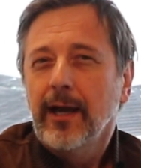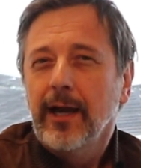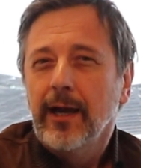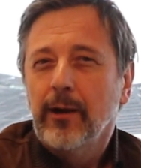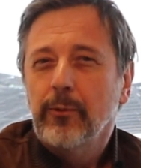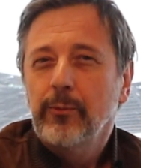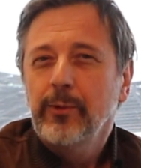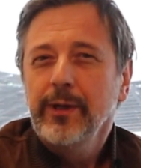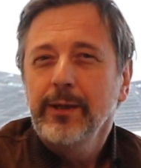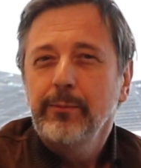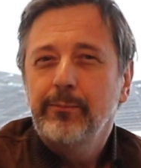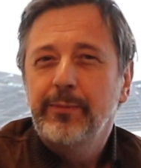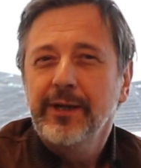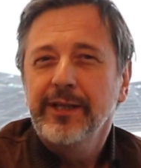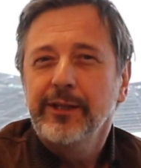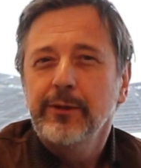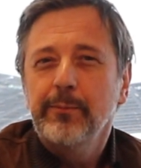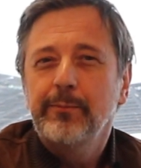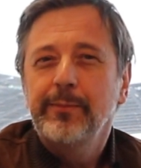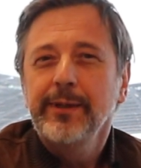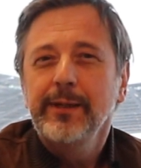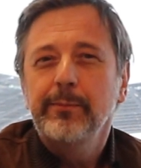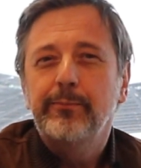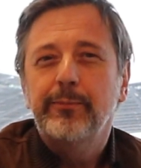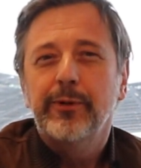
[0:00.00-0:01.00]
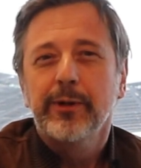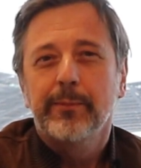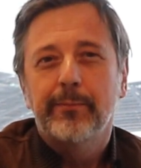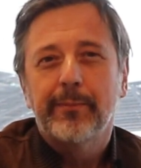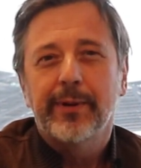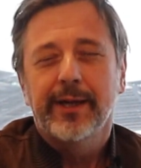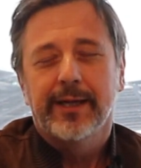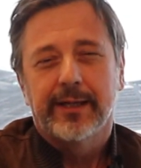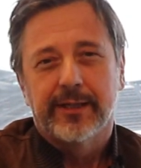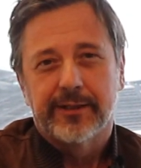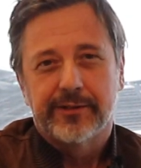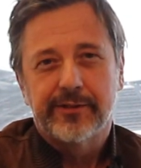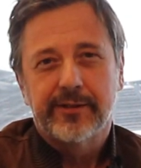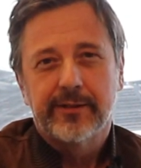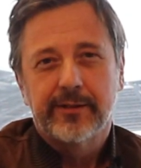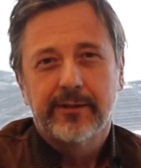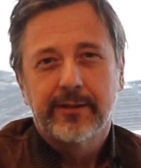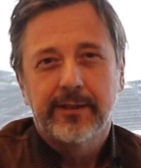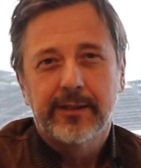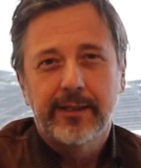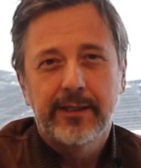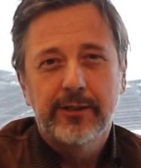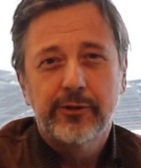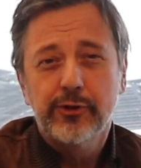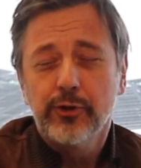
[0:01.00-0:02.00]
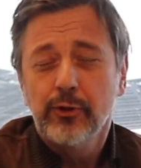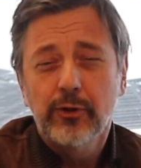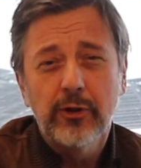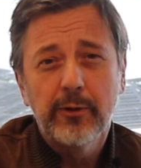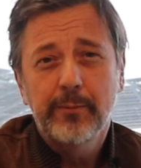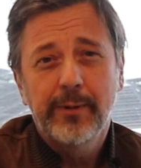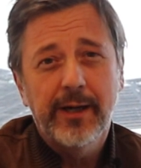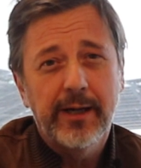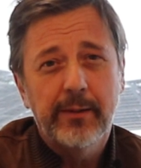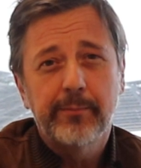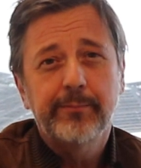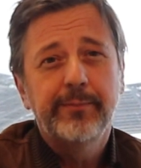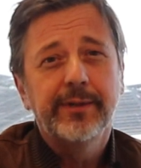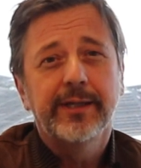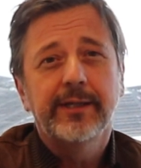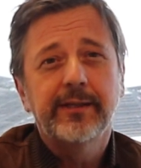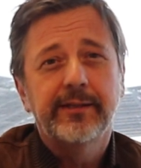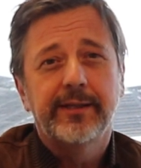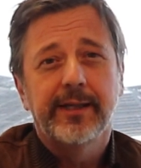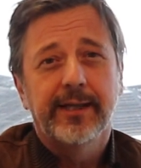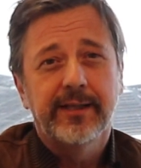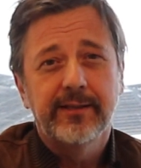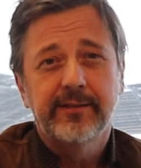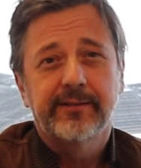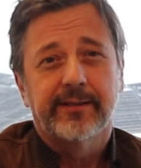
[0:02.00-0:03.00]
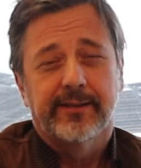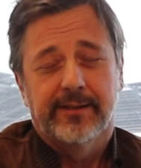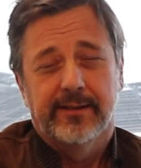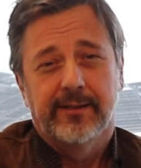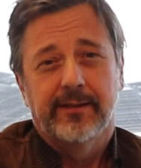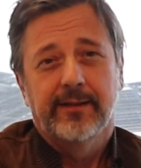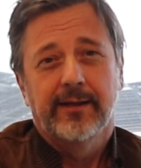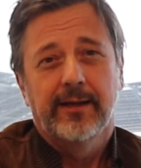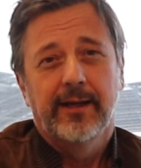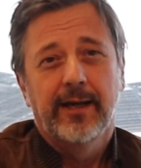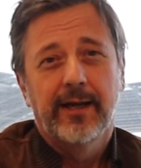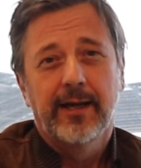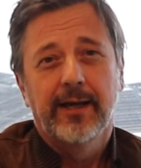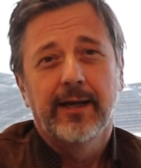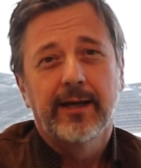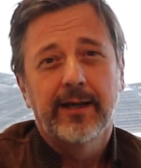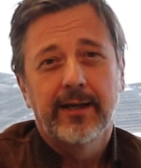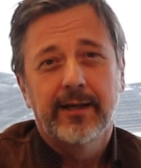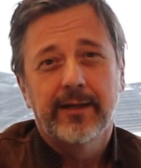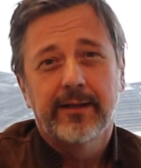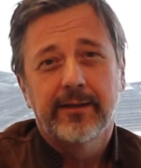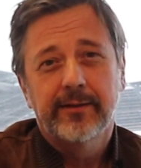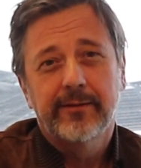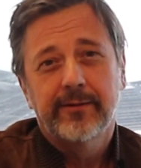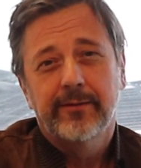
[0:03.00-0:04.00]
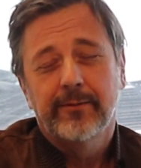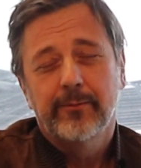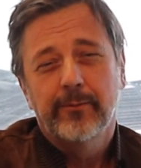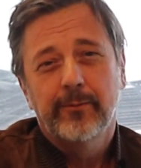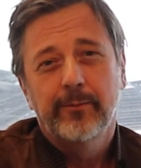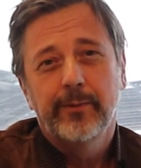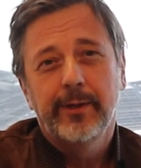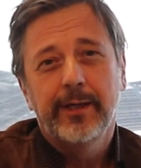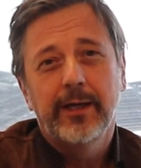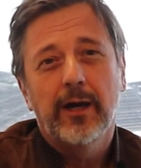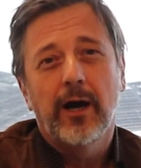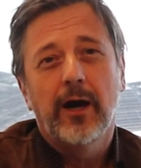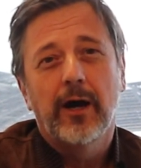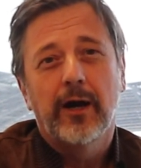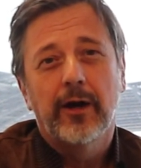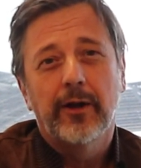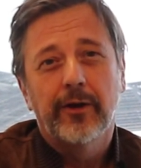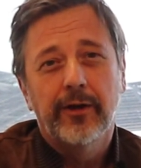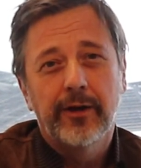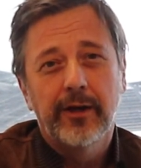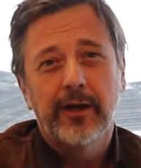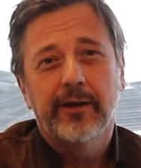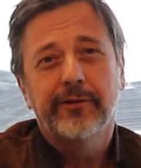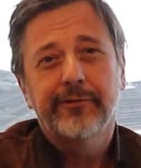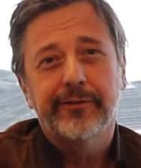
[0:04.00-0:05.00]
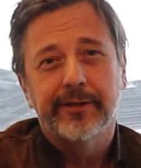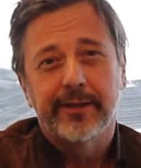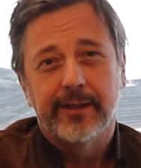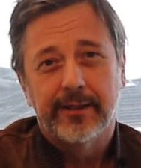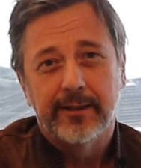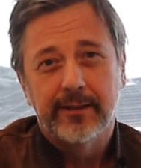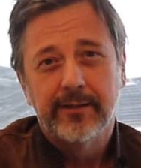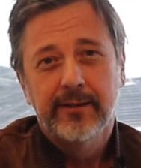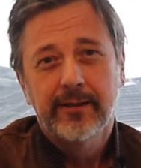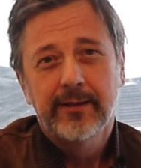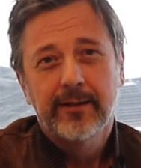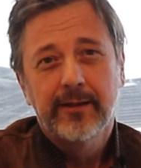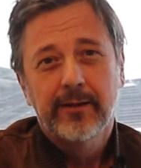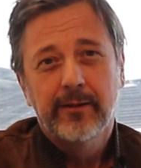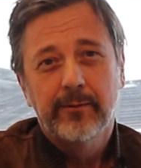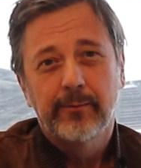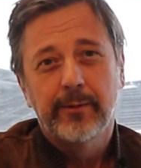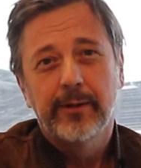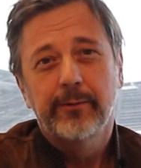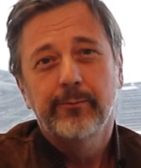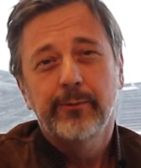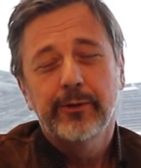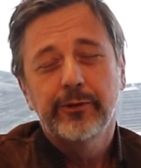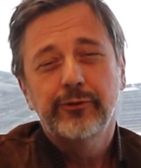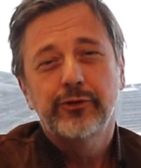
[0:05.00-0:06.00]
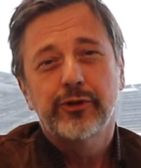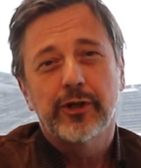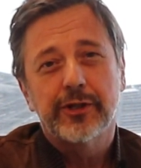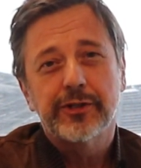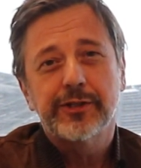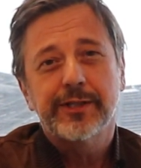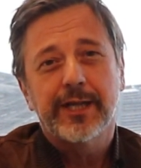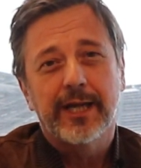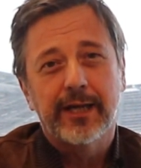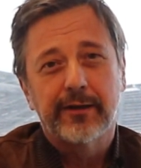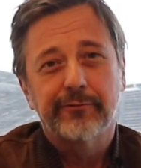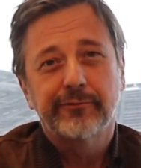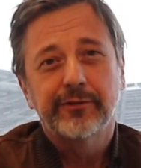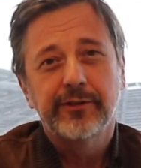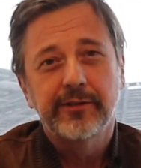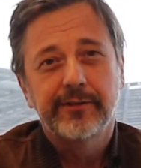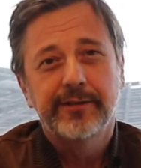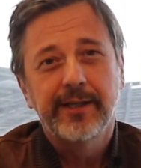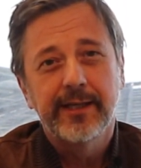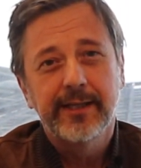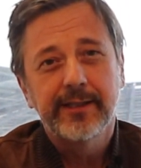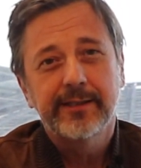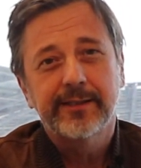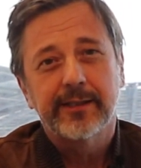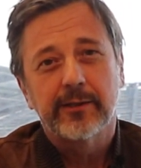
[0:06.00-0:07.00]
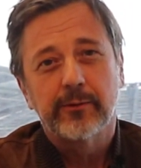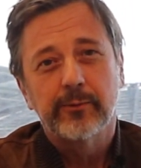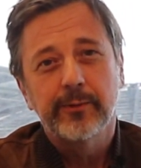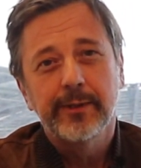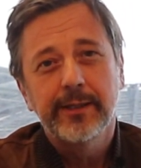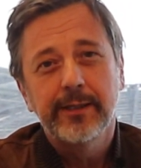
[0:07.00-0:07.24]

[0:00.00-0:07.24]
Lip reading: And we better be prepared. It's all about big data, and we are nothing when we just have the data.